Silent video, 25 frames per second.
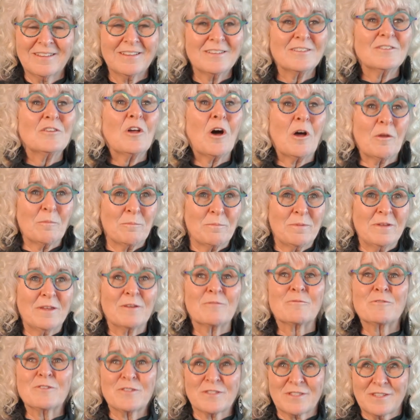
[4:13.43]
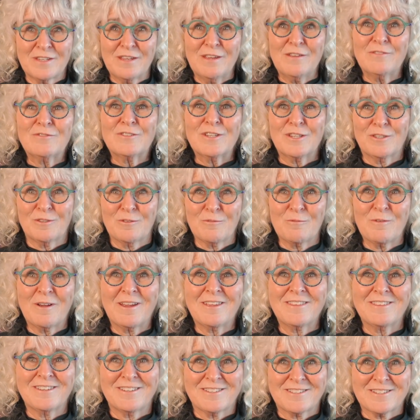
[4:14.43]
not being received in the way
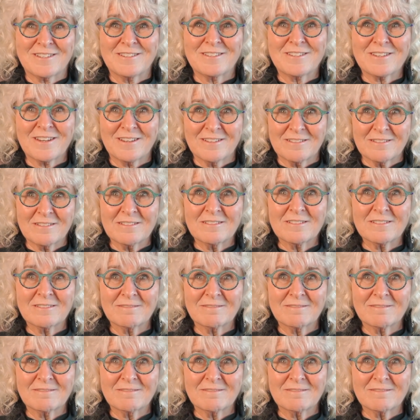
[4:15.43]
that it's intended.